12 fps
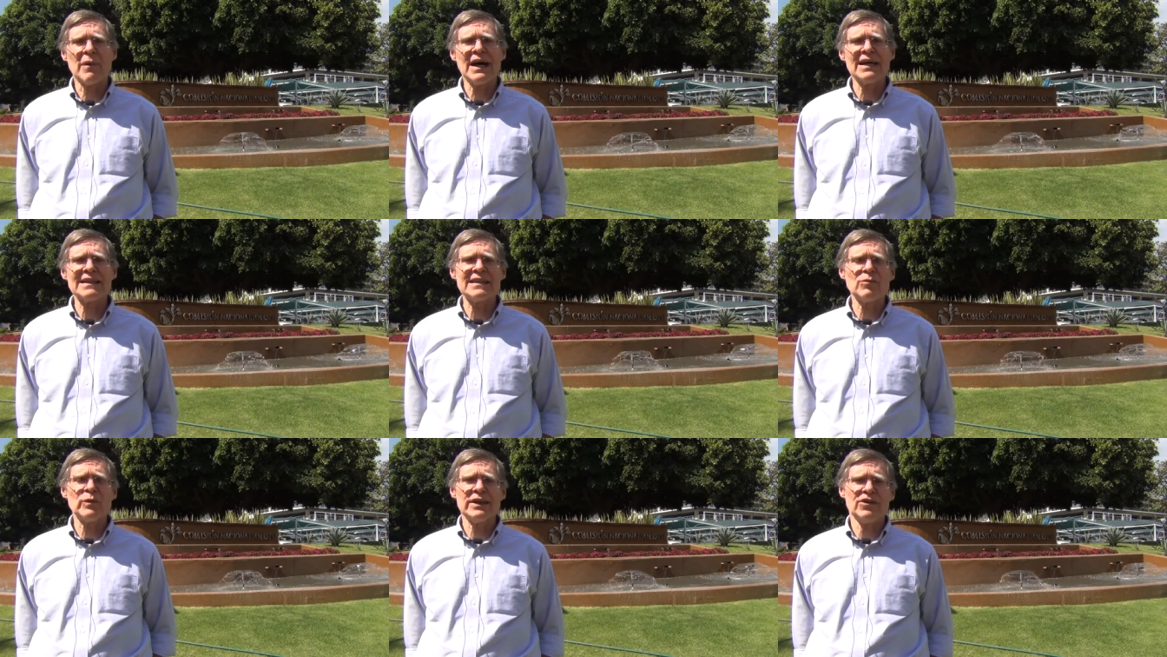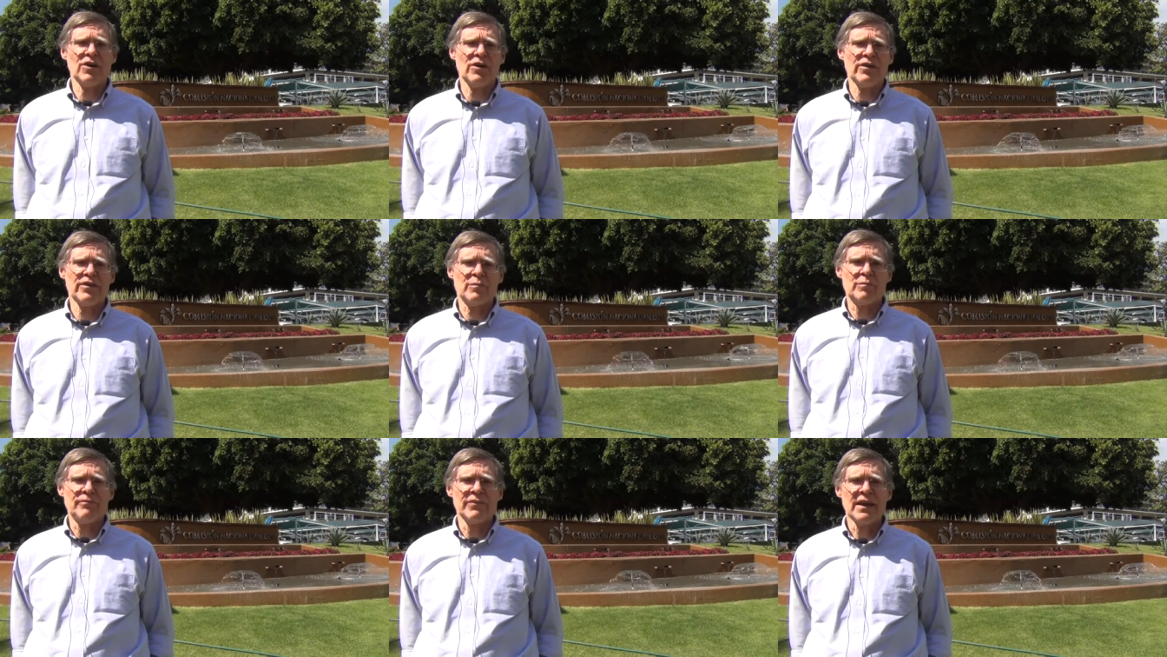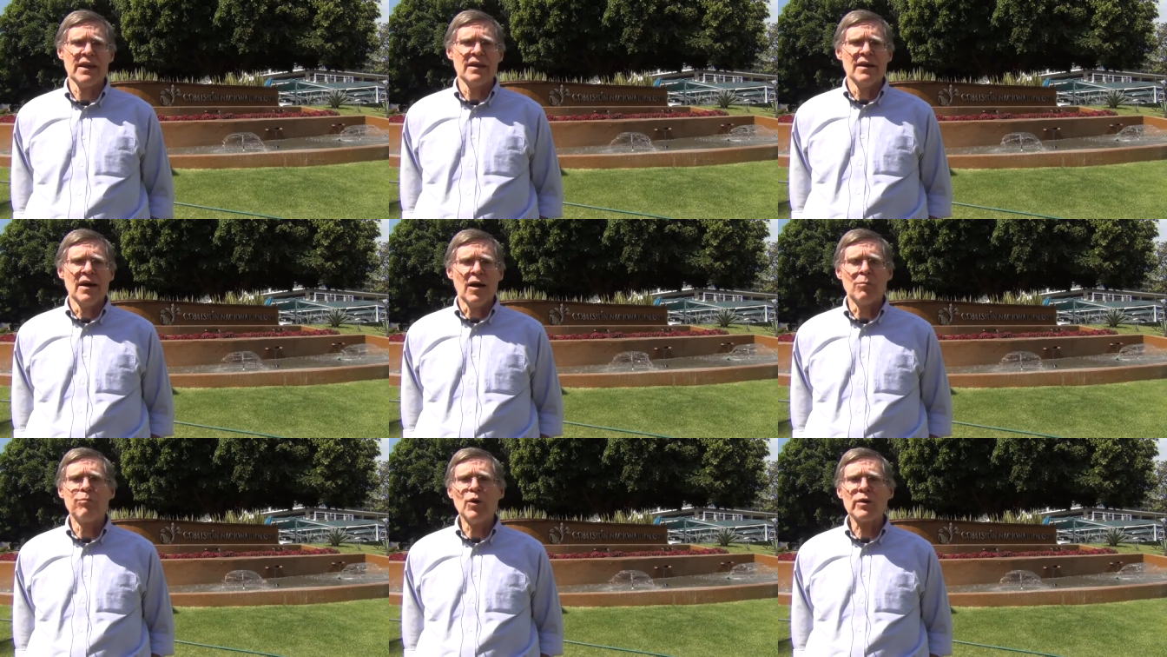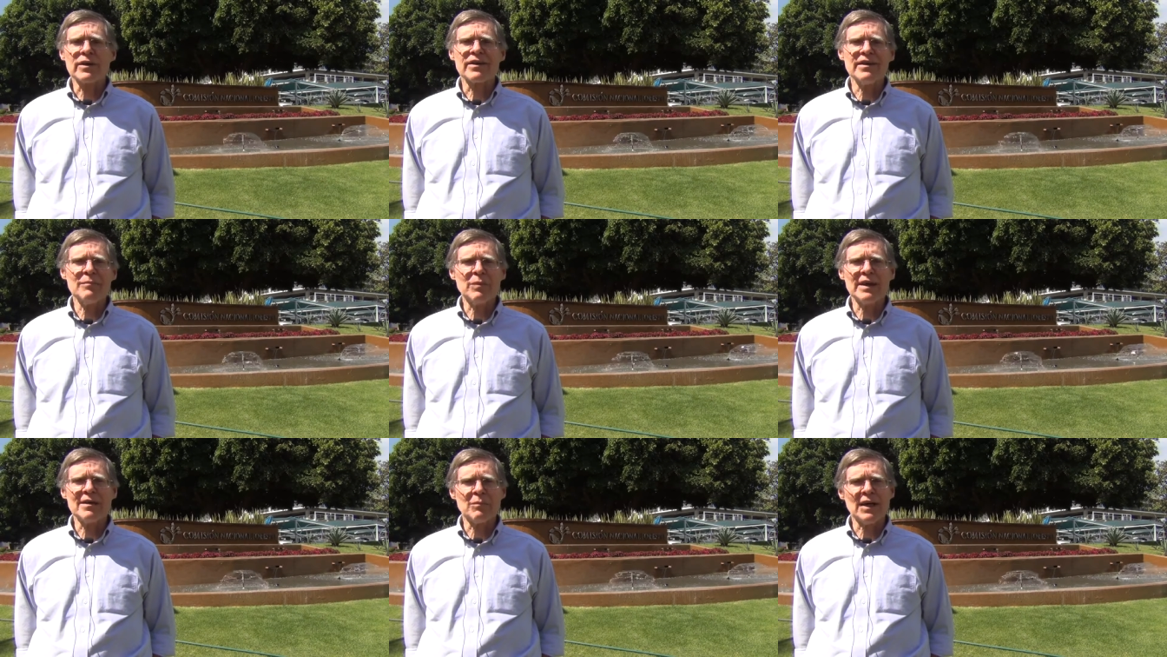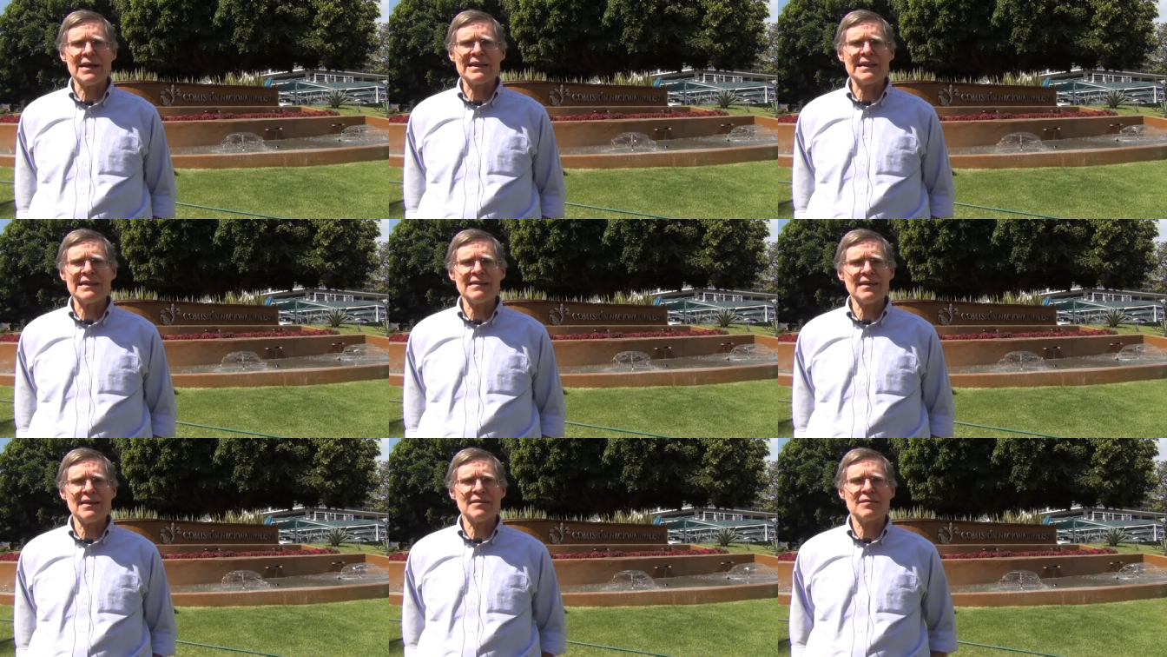model we call a bookkeeping model.